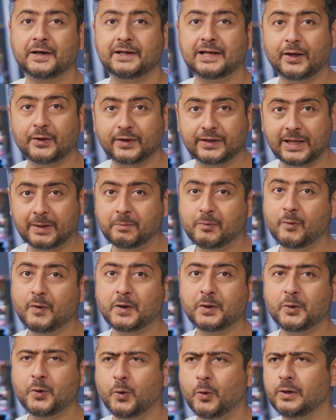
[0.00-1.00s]
Now, the number
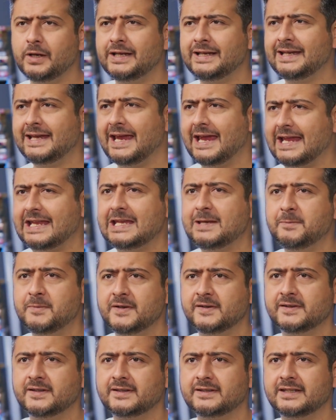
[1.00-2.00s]
one goal in any
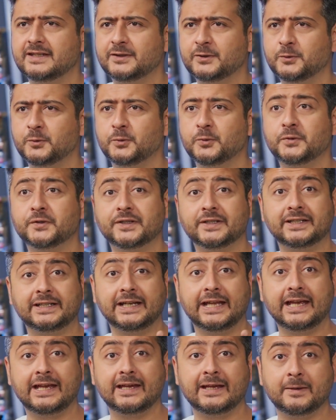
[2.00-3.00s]
business is to
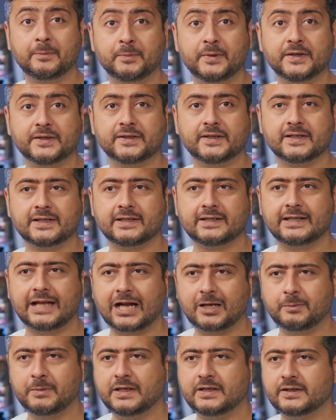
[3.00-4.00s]
stay in business.
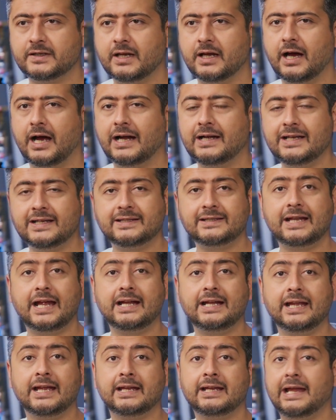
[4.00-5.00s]
That means
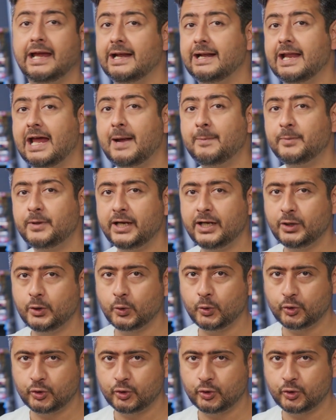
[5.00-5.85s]
understanding and adapting to